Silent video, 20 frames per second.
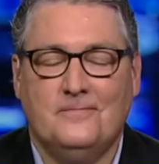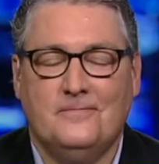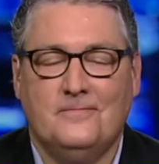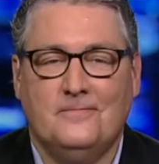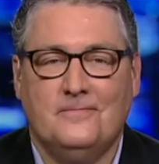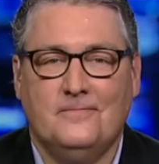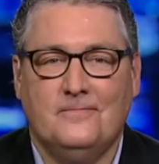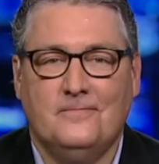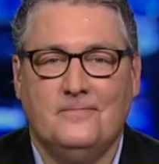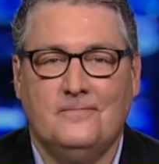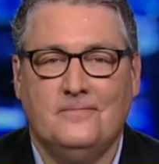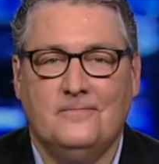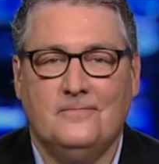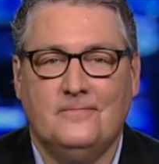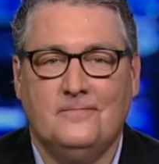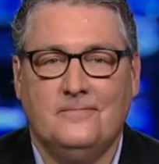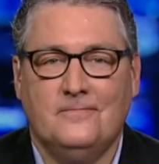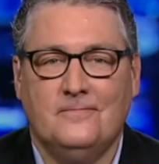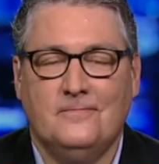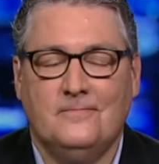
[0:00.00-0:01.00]

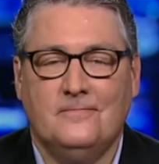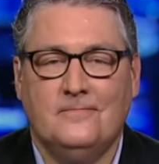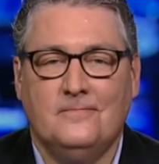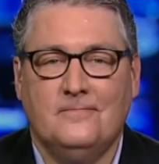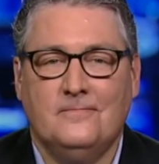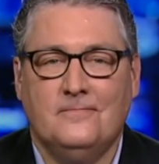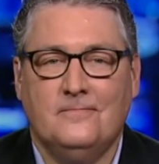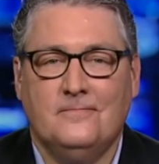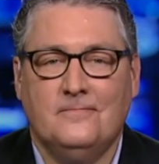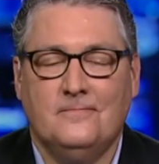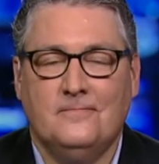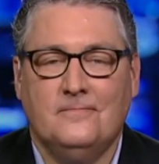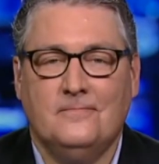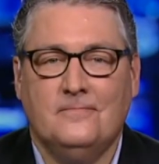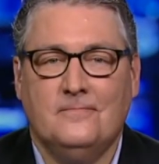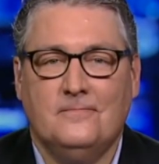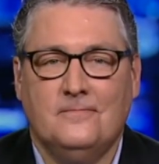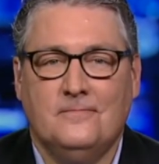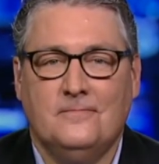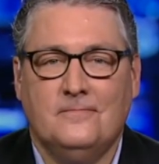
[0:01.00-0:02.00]

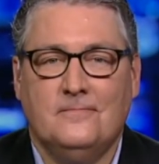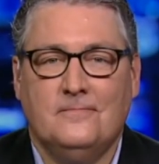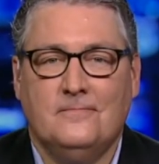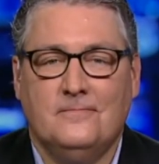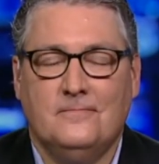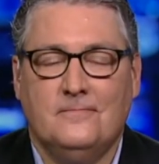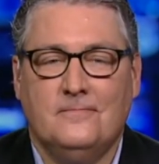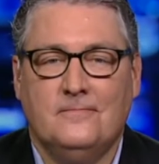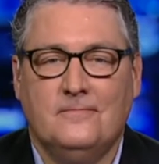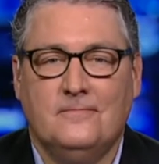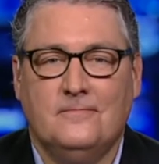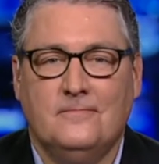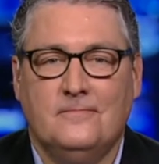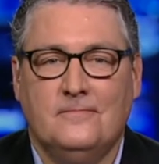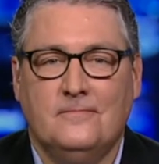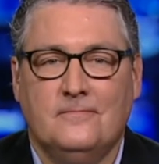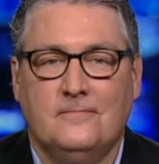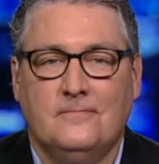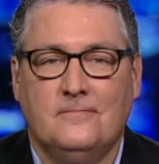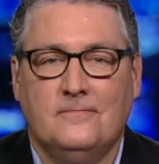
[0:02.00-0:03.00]

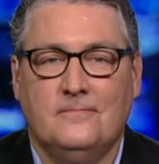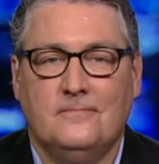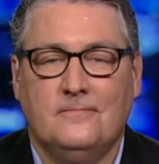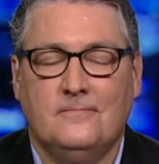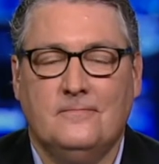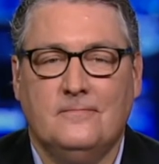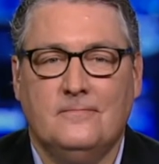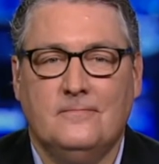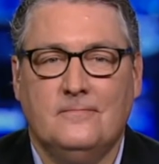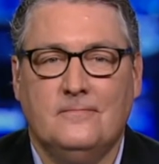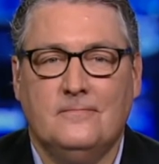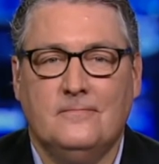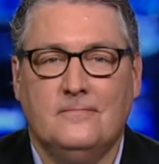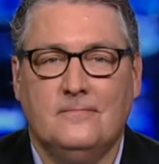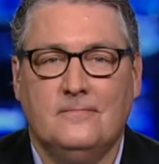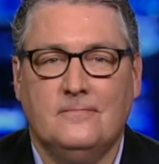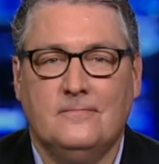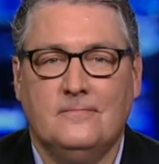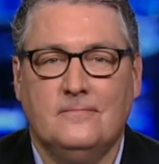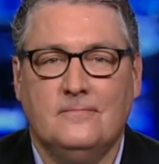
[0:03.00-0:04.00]

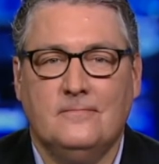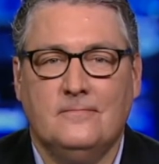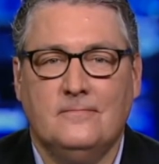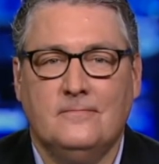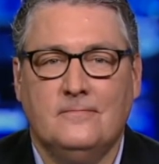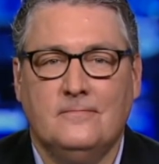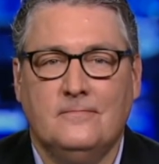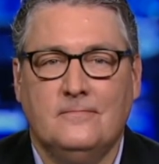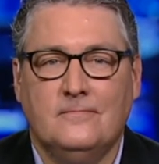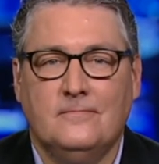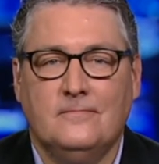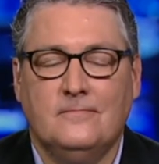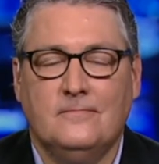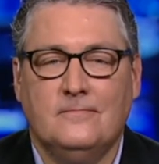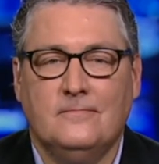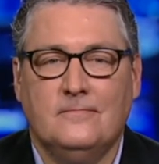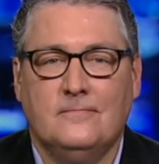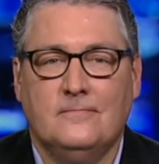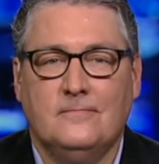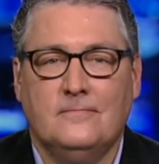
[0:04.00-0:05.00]

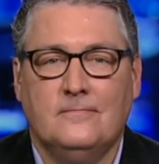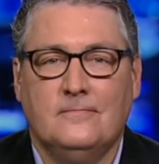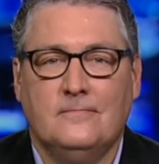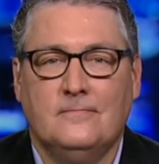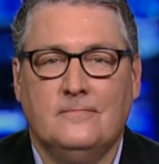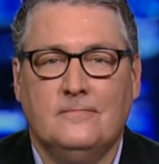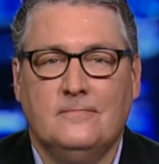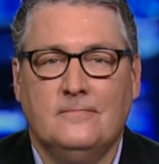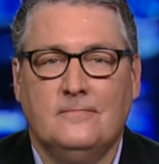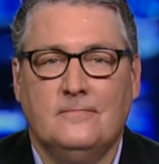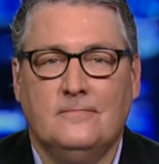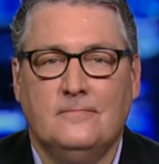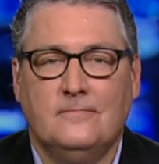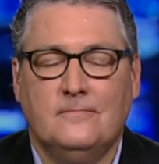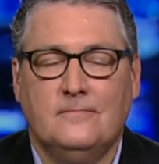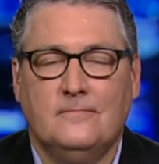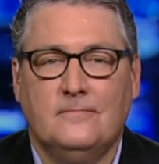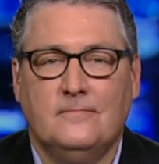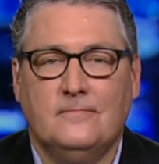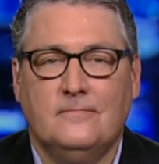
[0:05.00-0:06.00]

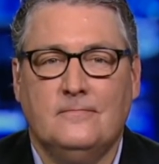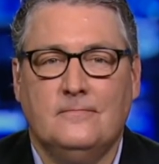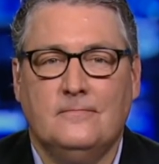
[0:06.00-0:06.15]
This person isn't speaking.